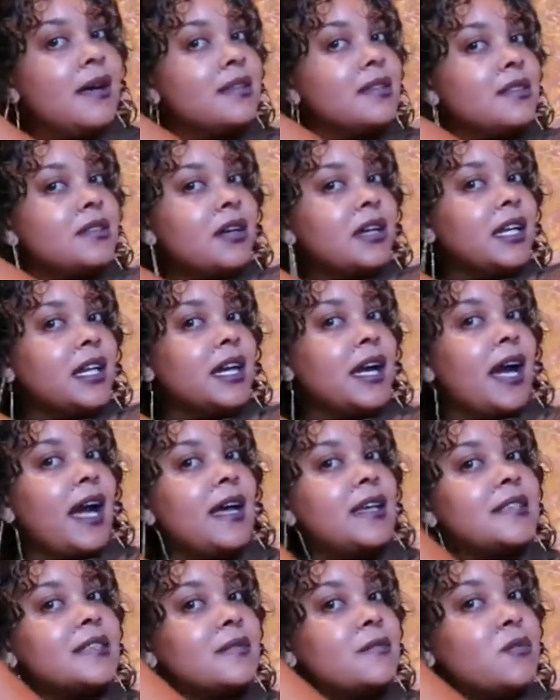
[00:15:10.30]
Sorry
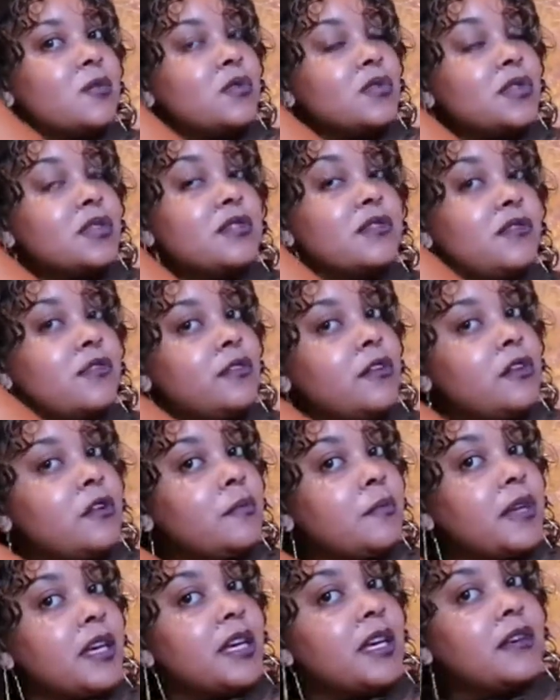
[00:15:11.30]
guys, I'm also
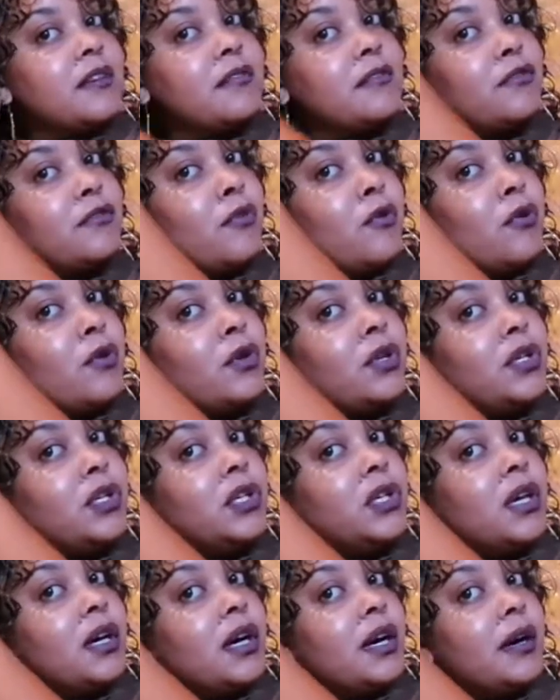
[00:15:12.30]
filming for
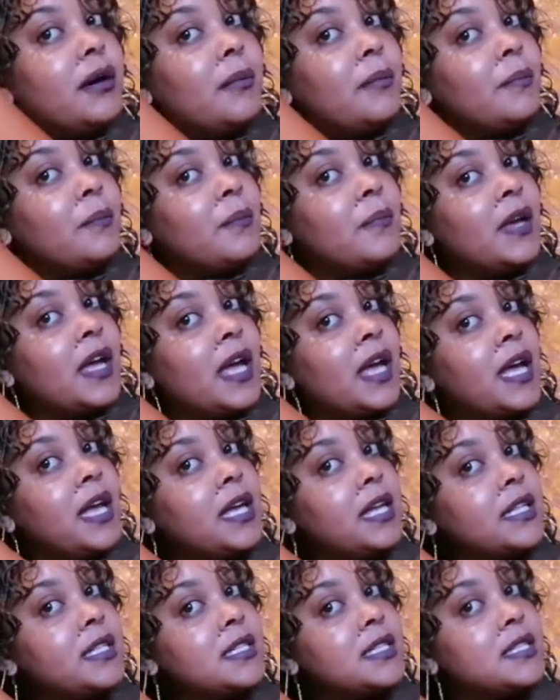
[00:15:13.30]

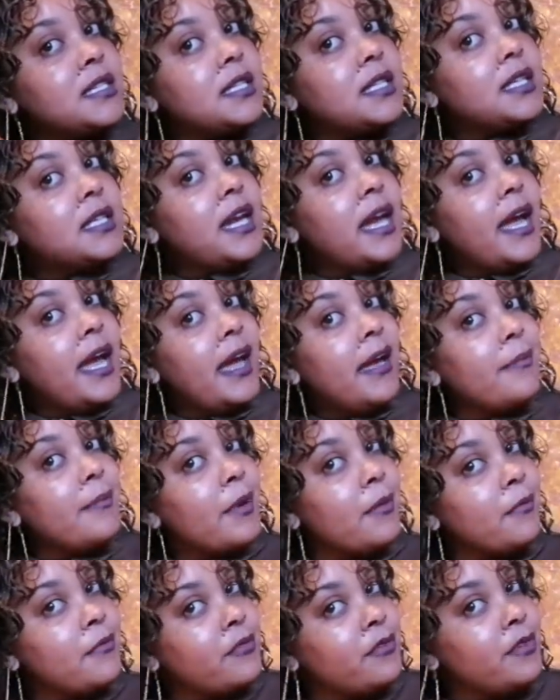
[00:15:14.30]
Instagram.
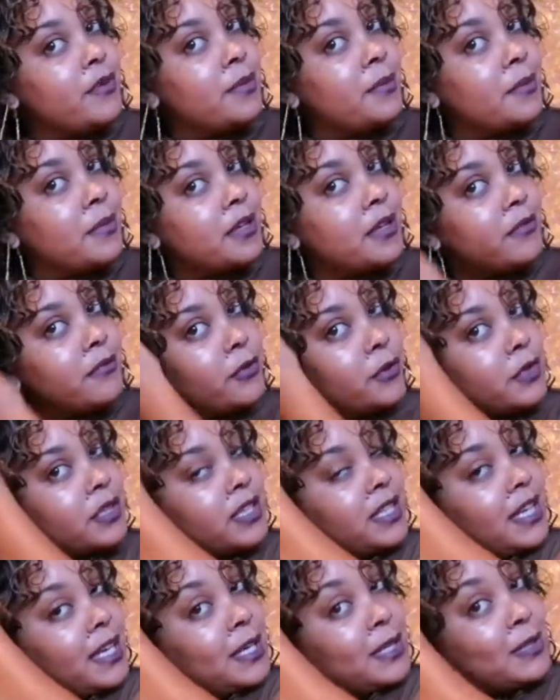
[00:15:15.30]
I'm filming for
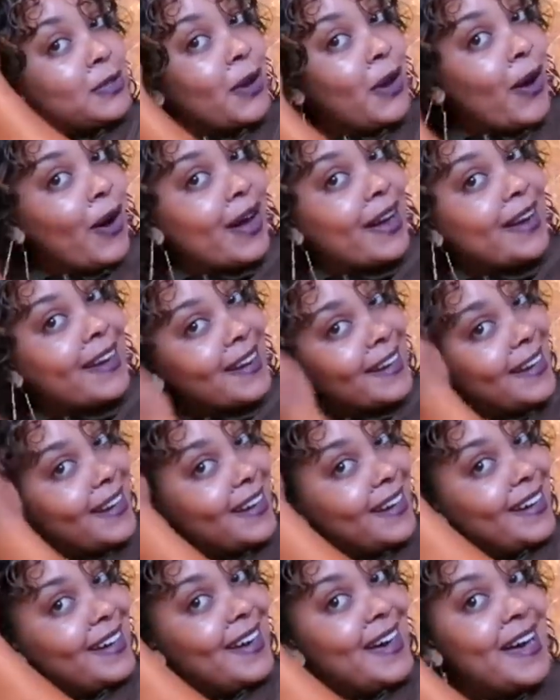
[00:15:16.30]
TikTok.
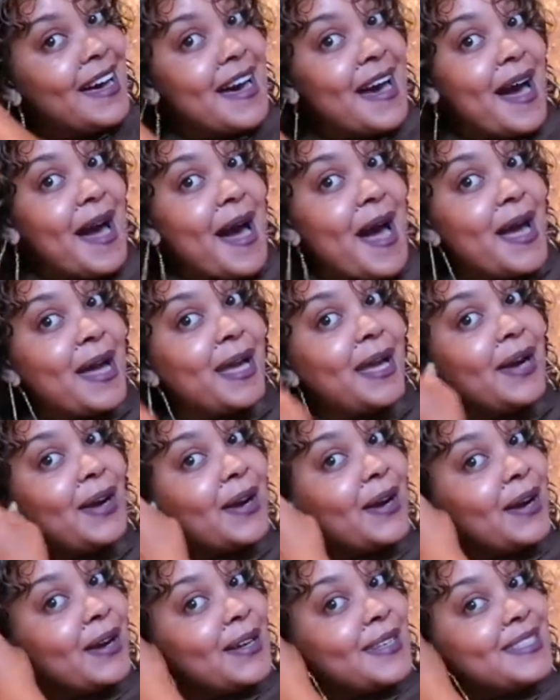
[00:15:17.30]
Your
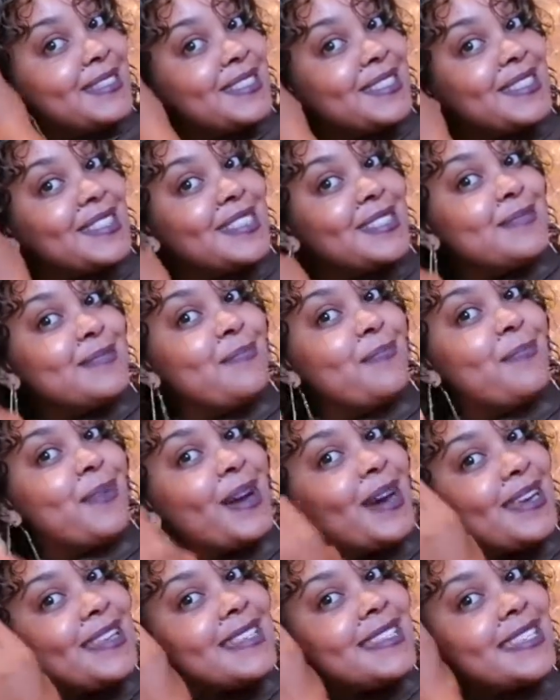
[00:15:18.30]
girl's just
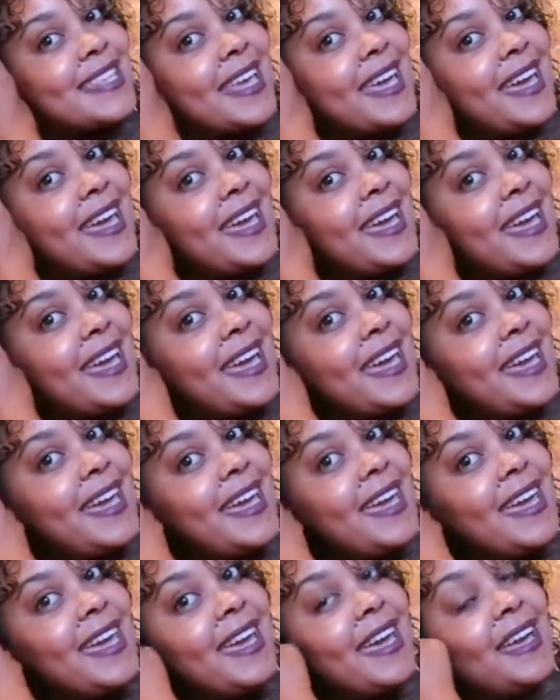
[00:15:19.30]

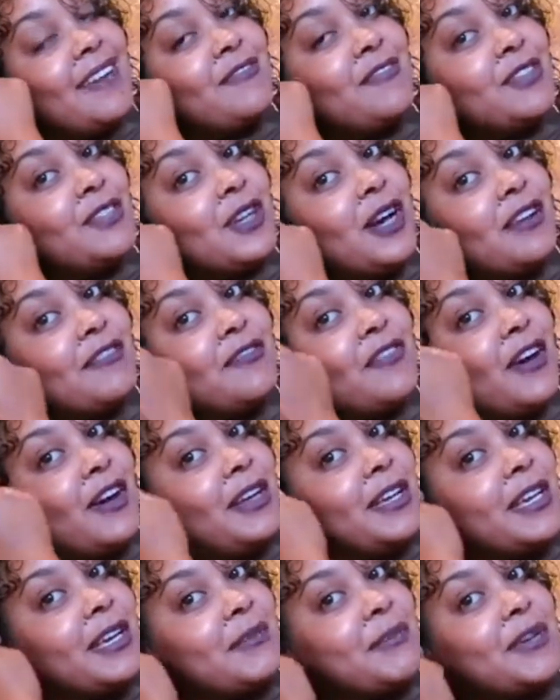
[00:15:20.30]
busy. If you're not
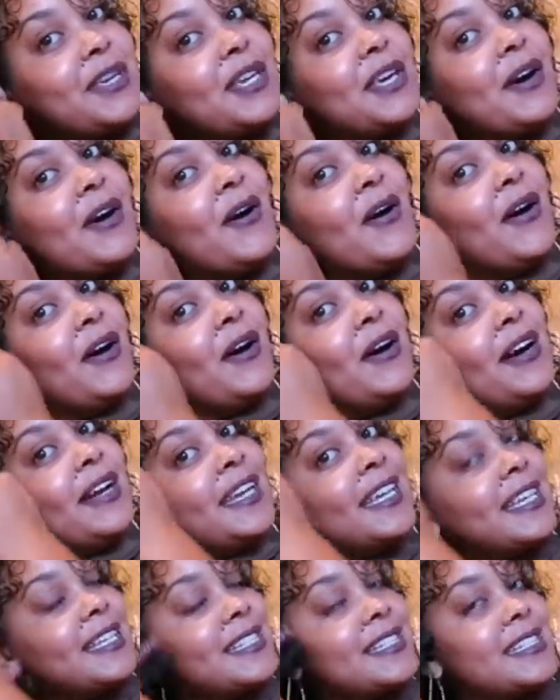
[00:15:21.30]
following me on
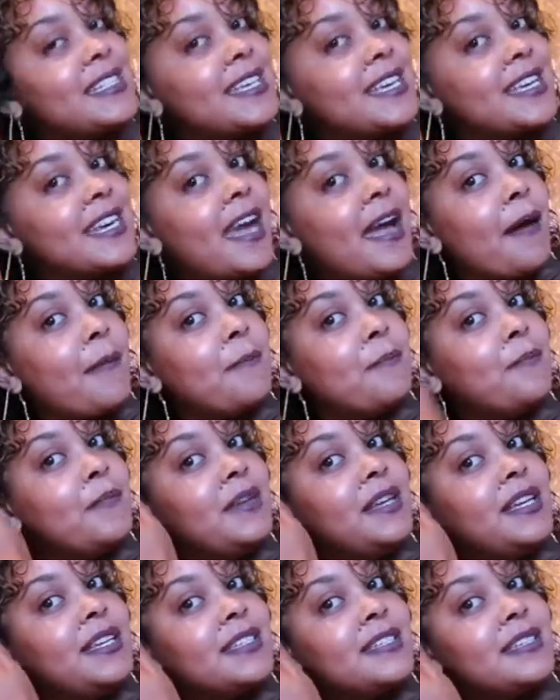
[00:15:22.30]
Instagram,
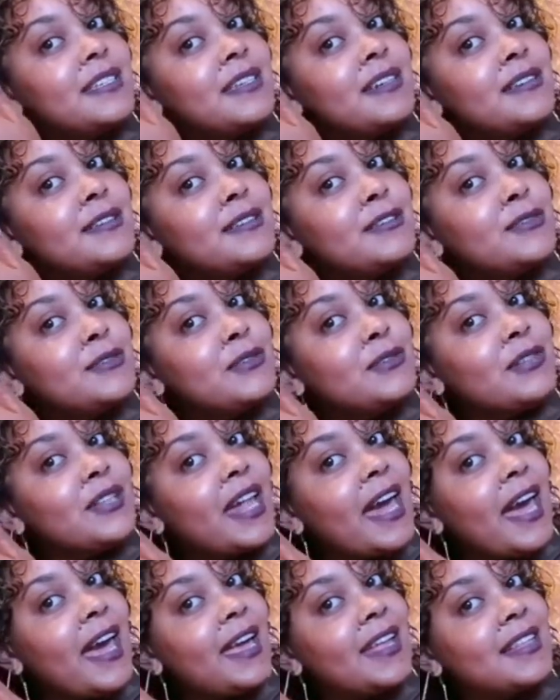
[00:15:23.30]
please go do
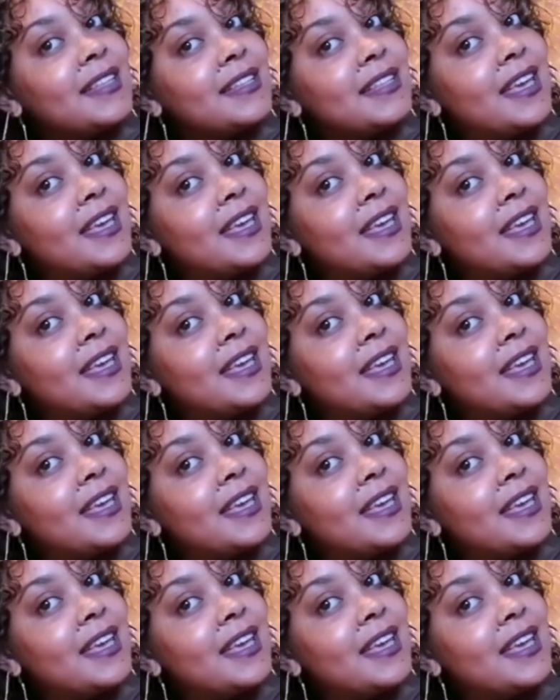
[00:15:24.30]
that.